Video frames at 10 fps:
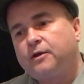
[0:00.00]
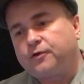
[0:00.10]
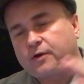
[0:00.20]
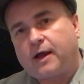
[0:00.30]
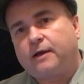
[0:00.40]

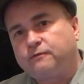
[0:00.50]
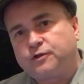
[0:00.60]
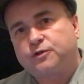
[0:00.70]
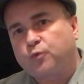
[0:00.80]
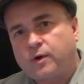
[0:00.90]
to kind of
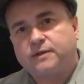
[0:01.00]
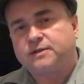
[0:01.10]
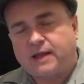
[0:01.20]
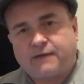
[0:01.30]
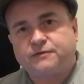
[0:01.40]
just what it's
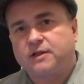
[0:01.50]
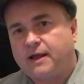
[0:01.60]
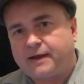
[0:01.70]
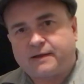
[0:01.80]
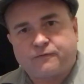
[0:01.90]
life's
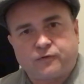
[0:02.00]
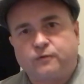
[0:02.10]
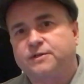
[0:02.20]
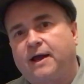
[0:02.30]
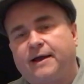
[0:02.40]
like for
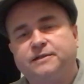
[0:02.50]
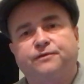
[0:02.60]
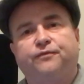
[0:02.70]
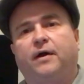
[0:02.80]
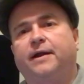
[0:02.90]
those guys
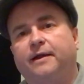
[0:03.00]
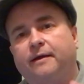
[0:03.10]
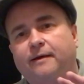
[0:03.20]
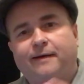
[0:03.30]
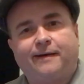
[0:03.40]

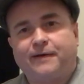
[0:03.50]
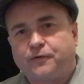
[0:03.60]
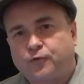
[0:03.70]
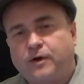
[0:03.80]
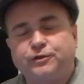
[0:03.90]
fighting in
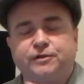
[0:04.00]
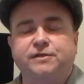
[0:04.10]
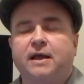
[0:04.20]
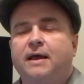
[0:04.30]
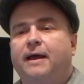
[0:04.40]
the trenches.